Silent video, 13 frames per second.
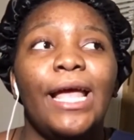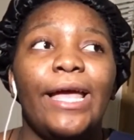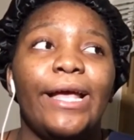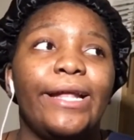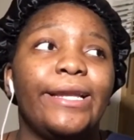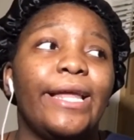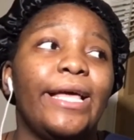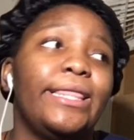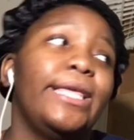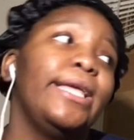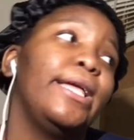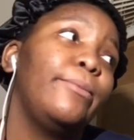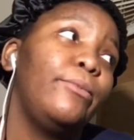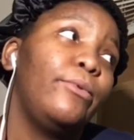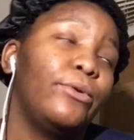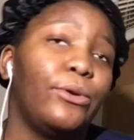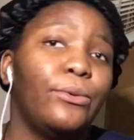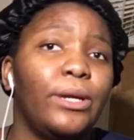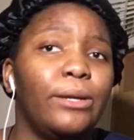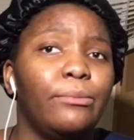and I think I'm
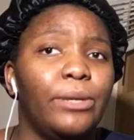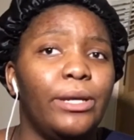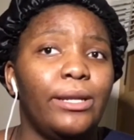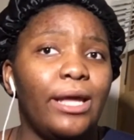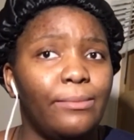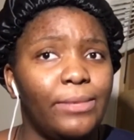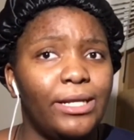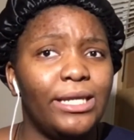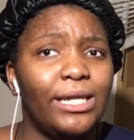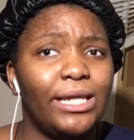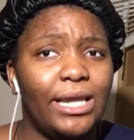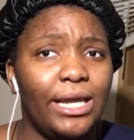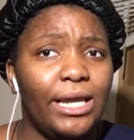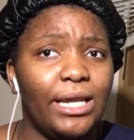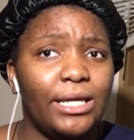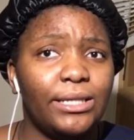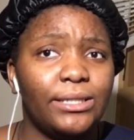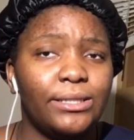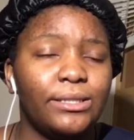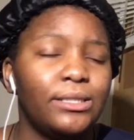growing, but I've been in the
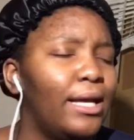hiatus.